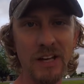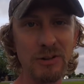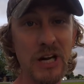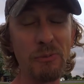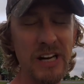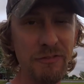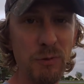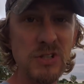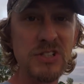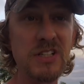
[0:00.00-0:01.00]
know it's not rated
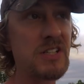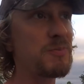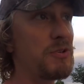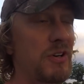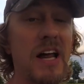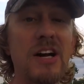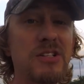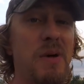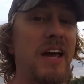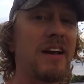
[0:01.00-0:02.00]
4 seasons, but you can
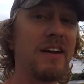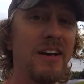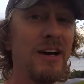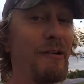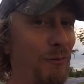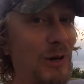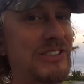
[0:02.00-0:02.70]
actually make it 4